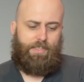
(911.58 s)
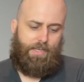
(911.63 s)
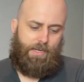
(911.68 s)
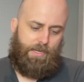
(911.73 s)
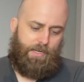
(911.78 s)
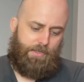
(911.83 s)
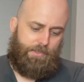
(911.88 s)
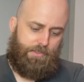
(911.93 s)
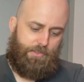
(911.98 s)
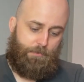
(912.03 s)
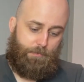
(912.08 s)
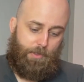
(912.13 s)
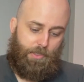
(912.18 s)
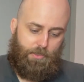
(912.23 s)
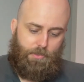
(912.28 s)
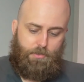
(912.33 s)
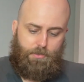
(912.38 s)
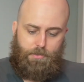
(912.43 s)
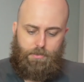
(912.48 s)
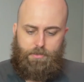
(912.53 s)
that out is
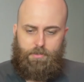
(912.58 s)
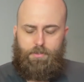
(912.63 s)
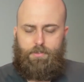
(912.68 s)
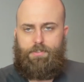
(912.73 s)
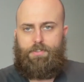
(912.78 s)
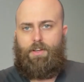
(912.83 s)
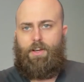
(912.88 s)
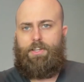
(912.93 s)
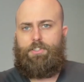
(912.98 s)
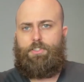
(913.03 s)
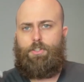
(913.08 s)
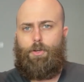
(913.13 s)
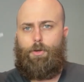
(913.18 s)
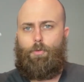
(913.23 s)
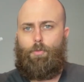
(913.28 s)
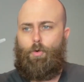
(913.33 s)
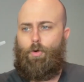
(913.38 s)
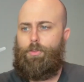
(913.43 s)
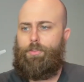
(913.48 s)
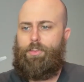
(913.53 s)
because I
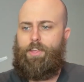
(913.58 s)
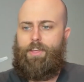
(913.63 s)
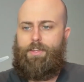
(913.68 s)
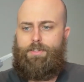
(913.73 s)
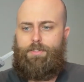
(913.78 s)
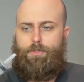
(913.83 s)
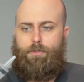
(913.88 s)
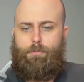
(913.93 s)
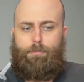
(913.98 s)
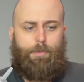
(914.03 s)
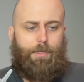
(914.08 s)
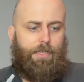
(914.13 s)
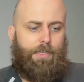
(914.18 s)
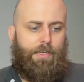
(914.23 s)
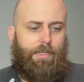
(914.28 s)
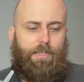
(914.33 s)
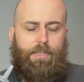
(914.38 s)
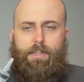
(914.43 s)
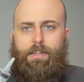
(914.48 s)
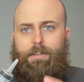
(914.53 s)
don't want there to
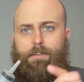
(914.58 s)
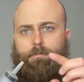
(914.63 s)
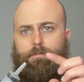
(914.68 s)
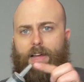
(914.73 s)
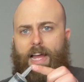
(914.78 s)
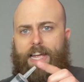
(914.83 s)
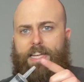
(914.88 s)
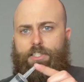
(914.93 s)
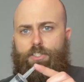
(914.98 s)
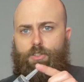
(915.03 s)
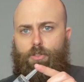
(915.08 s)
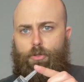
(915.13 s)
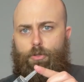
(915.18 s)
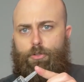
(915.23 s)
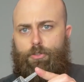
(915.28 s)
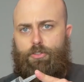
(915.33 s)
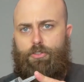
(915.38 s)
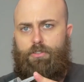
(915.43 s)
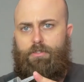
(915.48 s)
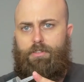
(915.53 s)
be A
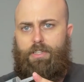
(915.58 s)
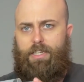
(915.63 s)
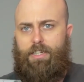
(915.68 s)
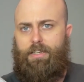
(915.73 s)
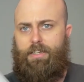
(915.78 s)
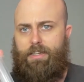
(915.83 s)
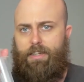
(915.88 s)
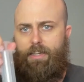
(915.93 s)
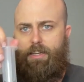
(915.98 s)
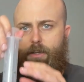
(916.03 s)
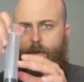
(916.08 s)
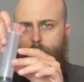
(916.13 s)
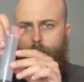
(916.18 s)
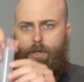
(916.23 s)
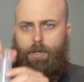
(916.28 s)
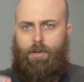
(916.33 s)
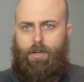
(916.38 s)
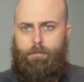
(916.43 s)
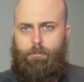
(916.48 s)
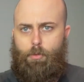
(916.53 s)
solution in here
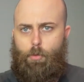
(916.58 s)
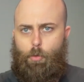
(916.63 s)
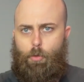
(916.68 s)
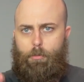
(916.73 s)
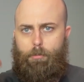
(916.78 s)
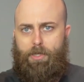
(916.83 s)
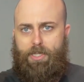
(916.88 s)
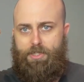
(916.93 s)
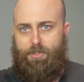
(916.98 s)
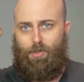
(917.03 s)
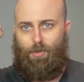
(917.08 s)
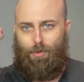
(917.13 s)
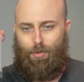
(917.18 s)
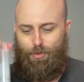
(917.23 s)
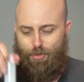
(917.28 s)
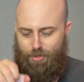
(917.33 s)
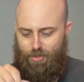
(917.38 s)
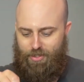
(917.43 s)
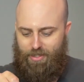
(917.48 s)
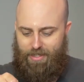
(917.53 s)
when I pull the B
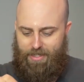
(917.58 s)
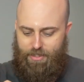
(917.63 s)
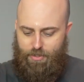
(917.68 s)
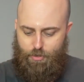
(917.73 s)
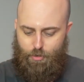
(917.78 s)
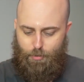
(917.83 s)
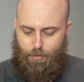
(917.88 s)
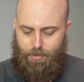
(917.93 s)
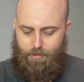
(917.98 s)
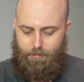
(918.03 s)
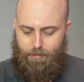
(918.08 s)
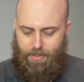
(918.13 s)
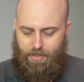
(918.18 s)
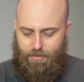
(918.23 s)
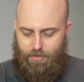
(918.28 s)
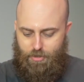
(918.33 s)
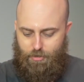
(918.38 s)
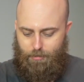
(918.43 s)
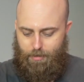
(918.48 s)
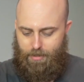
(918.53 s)
solution into it,
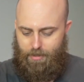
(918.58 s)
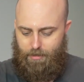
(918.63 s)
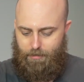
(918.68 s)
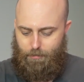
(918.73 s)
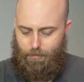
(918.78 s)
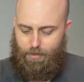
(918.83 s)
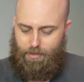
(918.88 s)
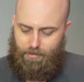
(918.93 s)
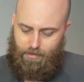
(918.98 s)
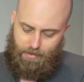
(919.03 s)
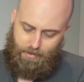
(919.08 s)
because you end up with,